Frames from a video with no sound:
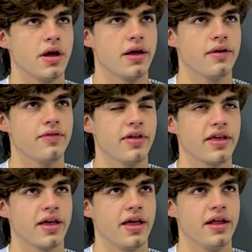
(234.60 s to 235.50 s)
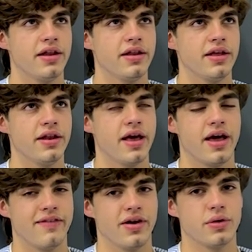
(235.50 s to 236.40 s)
I have like
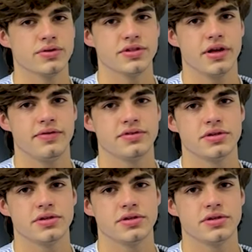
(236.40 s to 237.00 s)
8.5 hours left.